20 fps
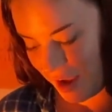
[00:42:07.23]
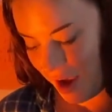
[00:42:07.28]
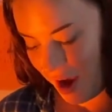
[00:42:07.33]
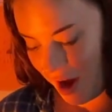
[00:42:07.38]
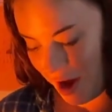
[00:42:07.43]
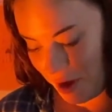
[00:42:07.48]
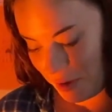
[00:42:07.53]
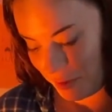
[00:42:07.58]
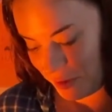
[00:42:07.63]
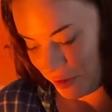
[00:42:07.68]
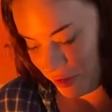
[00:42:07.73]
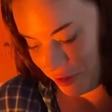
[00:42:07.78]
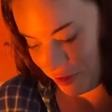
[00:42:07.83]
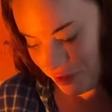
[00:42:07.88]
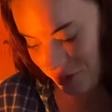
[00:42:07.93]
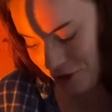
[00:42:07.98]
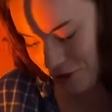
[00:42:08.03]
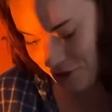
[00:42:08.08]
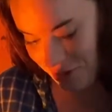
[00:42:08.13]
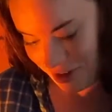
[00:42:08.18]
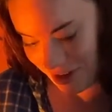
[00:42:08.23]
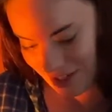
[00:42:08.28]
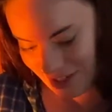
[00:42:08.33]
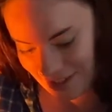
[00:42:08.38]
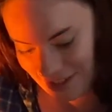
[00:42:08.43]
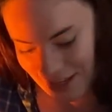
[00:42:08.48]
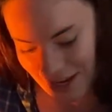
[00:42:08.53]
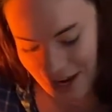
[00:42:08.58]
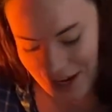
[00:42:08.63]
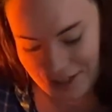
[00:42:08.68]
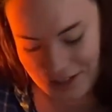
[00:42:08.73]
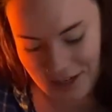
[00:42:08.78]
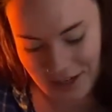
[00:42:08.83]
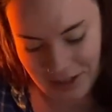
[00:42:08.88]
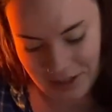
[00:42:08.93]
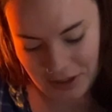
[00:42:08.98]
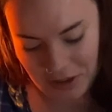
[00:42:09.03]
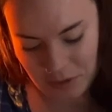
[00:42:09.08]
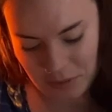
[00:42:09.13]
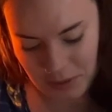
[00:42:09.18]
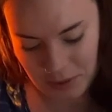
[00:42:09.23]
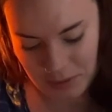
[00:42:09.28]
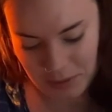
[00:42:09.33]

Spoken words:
I was just trying to say that I know my